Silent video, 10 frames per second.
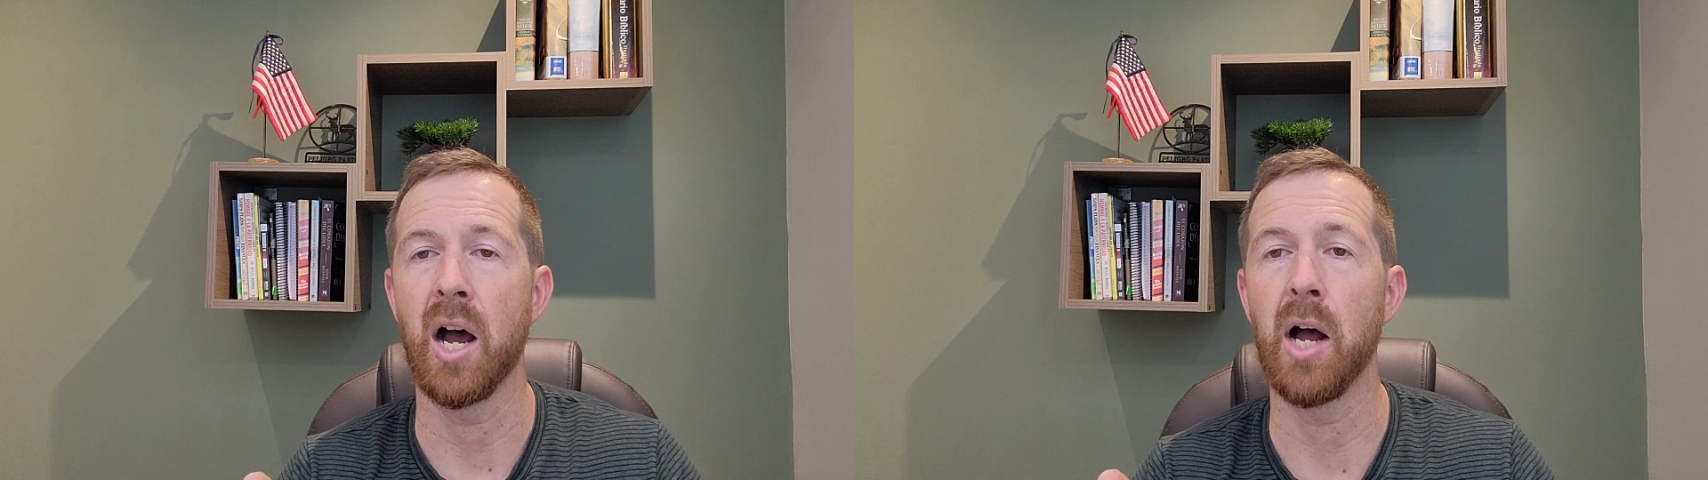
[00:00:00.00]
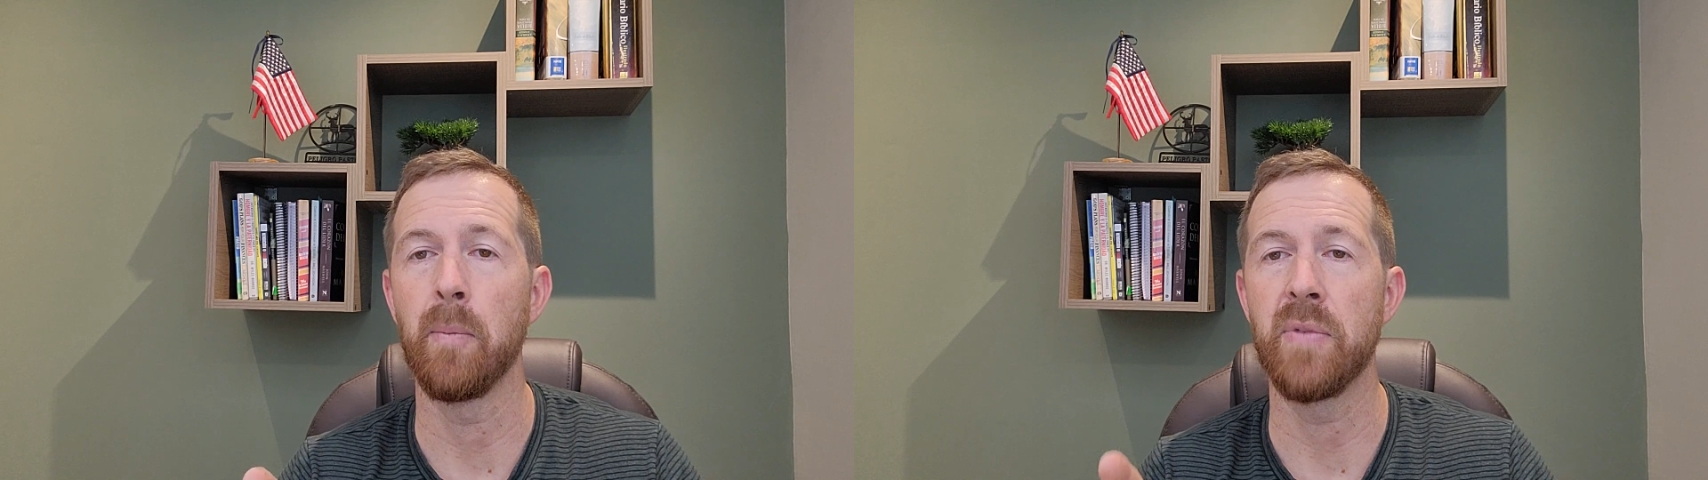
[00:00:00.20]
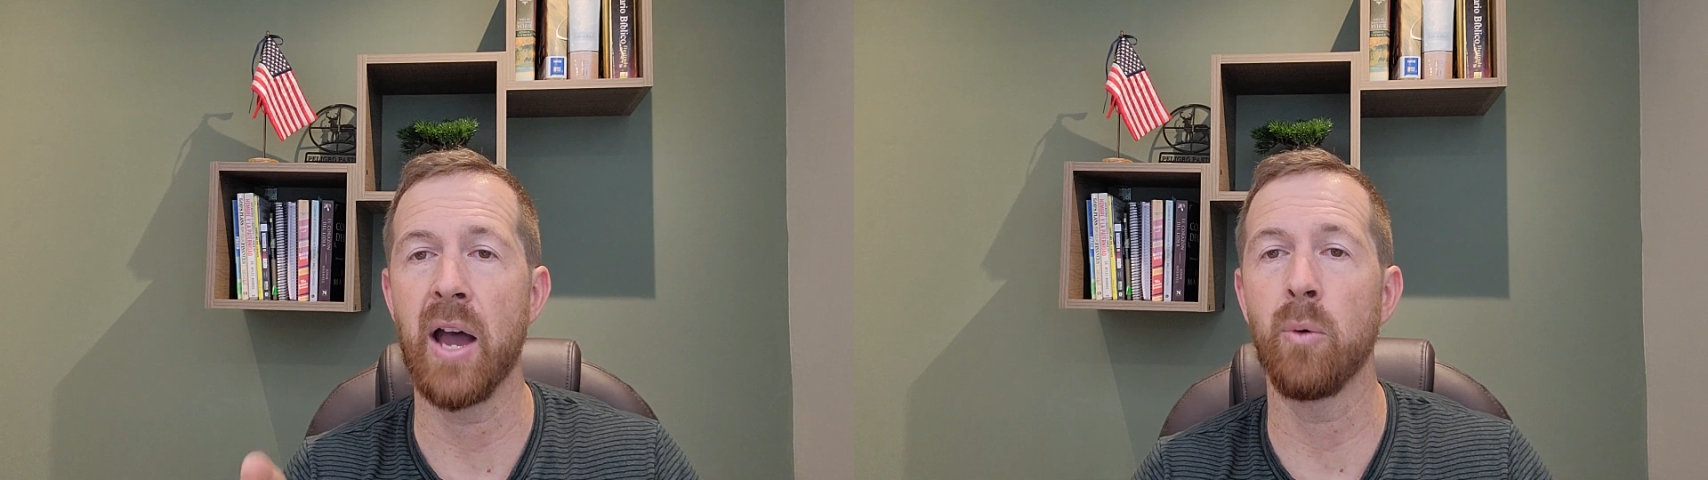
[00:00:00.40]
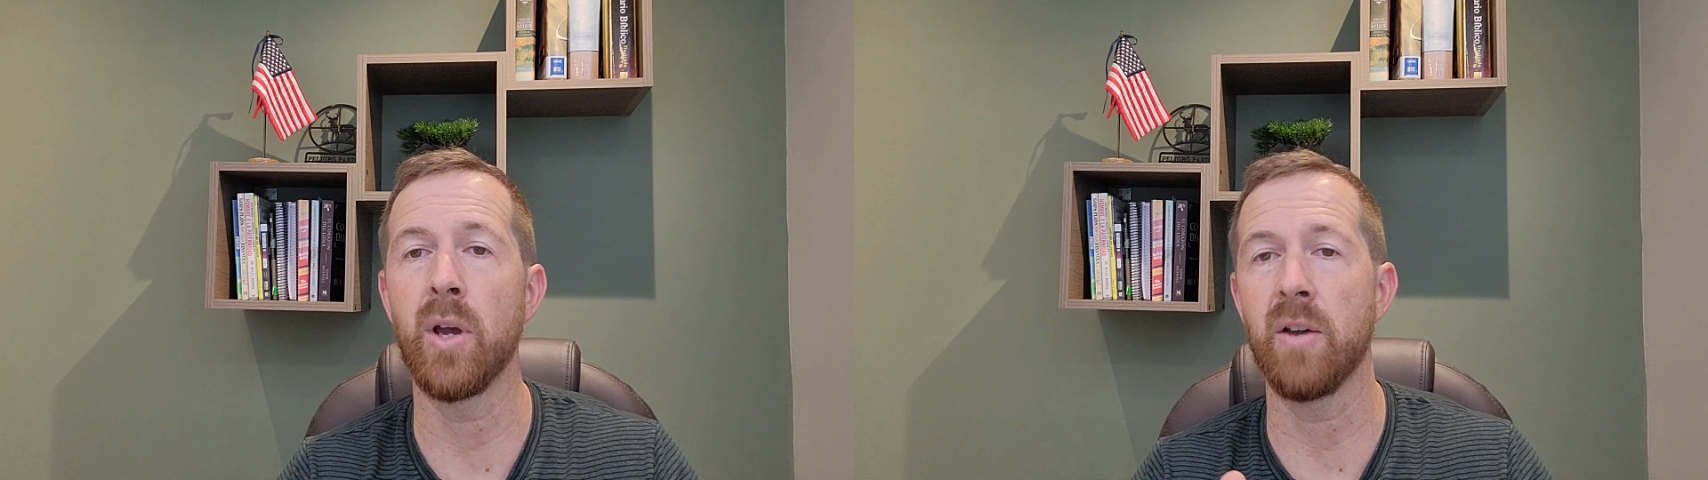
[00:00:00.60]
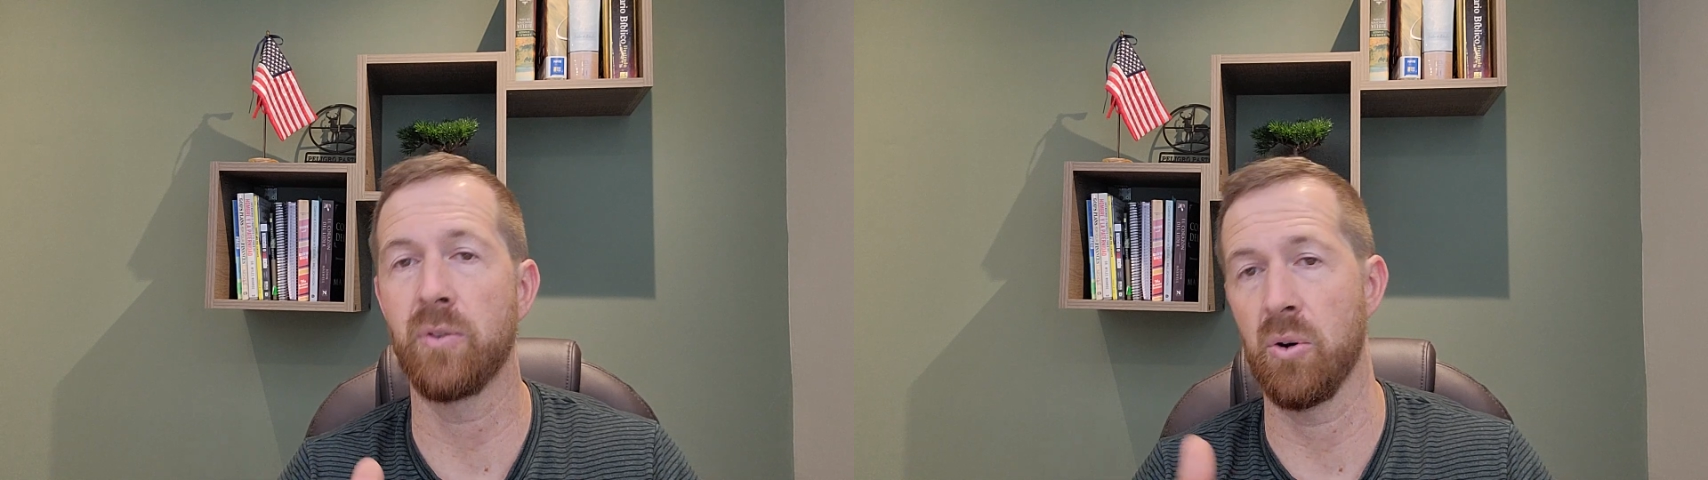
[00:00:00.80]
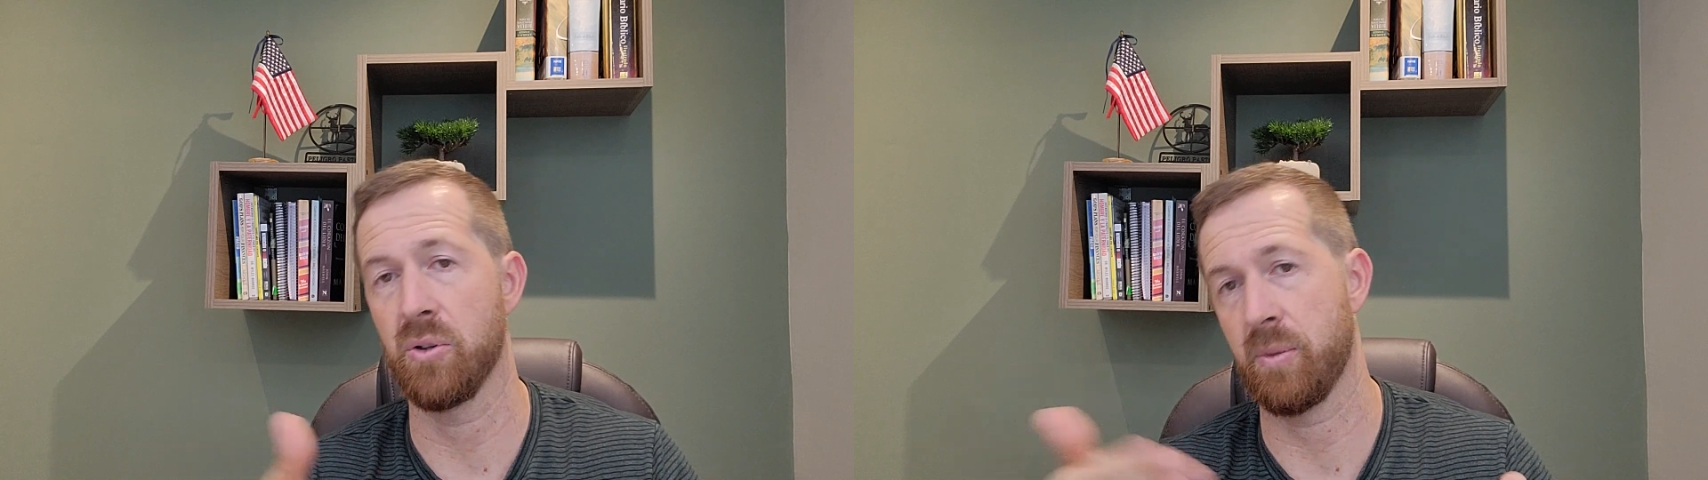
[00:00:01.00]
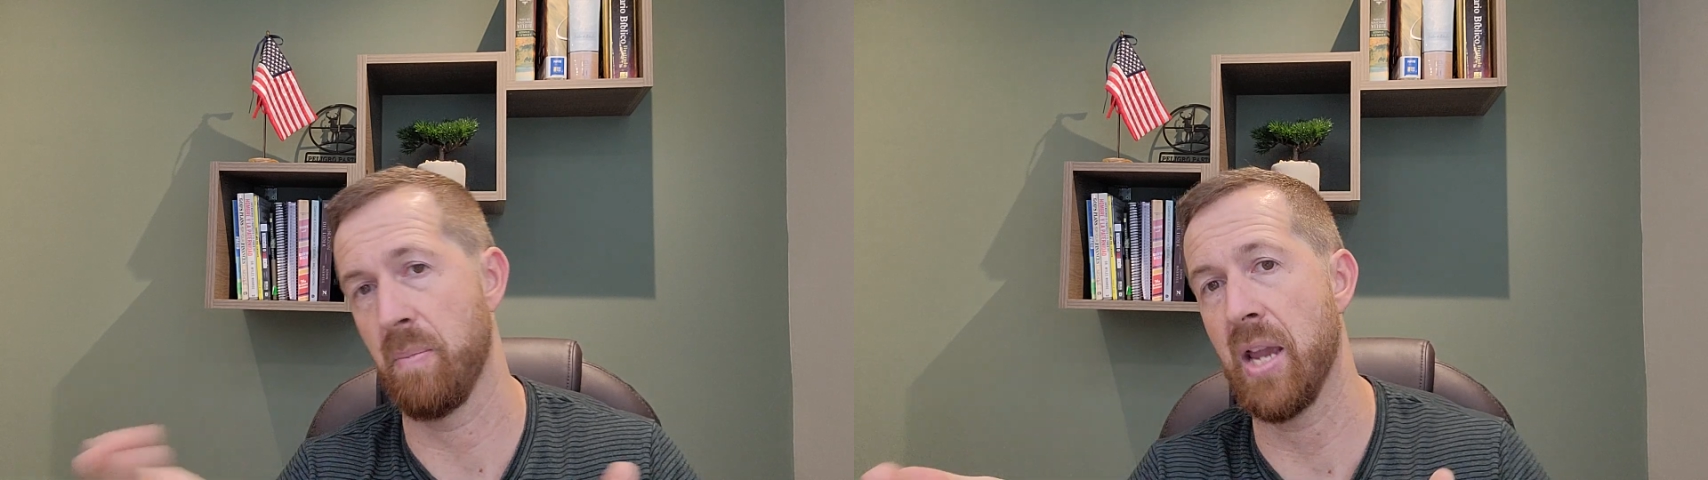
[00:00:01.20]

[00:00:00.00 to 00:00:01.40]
That way, if there's